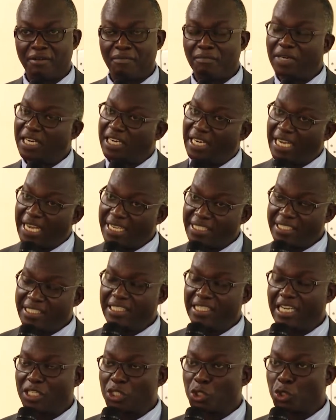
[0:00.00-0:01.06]
But last
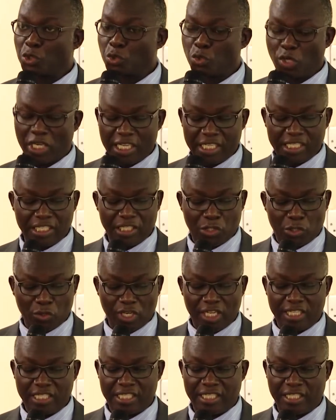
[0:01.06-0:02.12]
year,
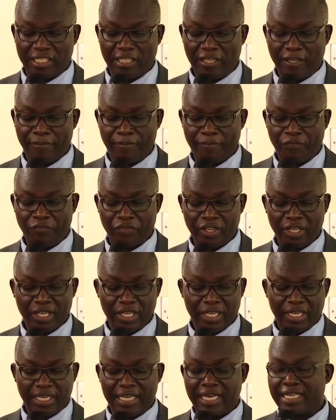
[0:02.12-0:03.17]
2020,
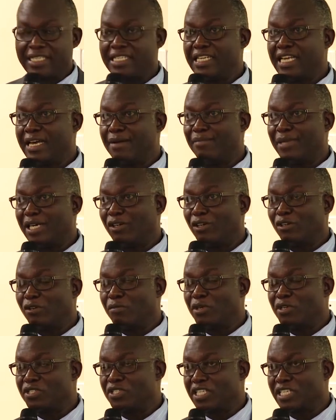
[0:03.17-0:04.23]
that number
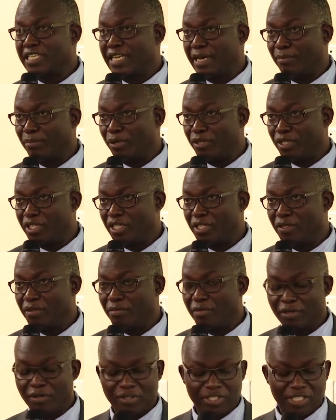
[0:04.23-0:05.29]
almost doubled
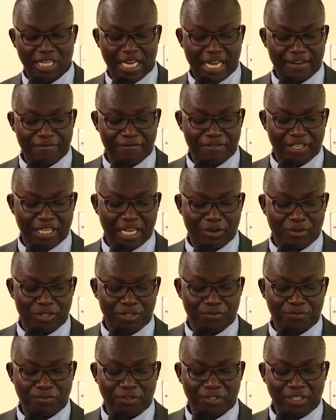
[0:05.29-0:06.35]
because our figure was
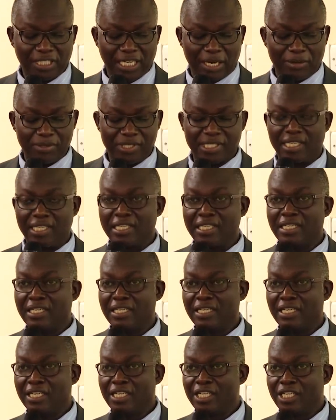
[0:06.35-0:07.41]

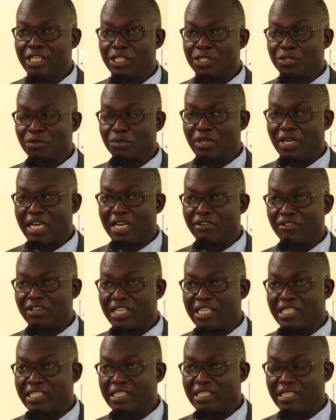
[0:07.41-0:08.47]

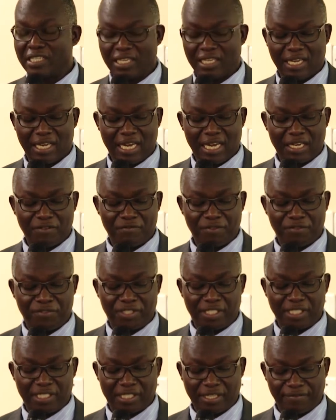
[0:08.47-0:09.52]

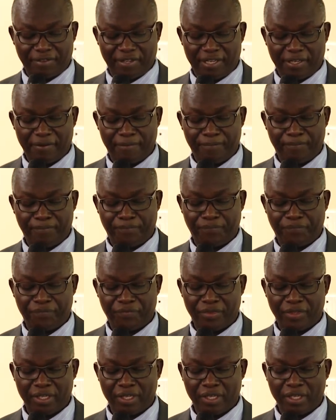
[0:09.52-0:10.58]
4,257,
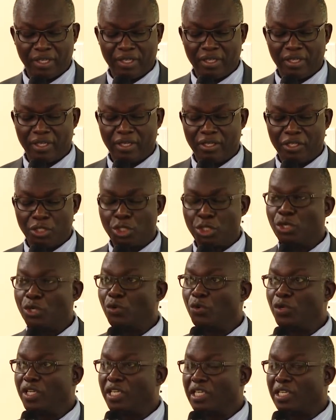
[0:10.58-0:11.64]

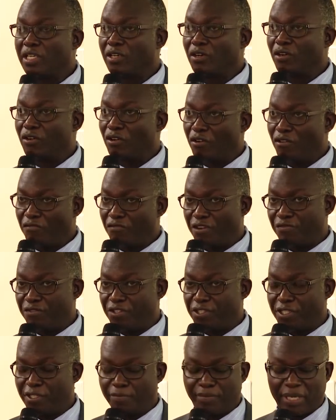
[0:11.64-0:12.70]
showing over
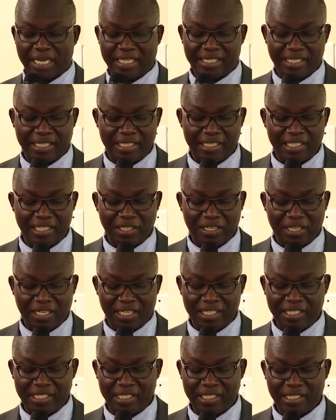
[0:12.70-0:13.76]
50%
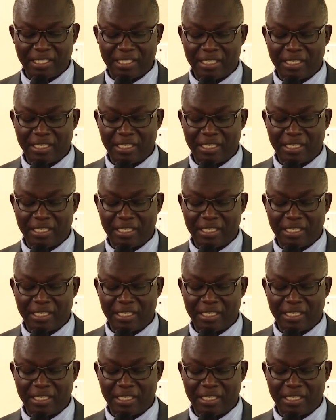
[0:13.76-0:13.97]
increase